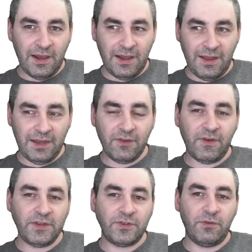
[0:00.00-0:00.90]
And that
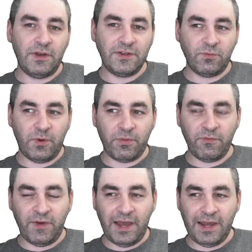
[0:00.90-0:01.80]
device unit is what
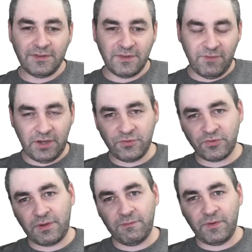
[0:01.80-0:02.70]
provides the video
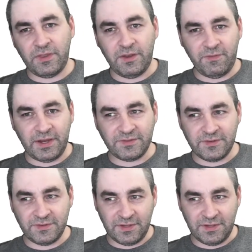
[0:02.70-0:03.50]
stream from the devices.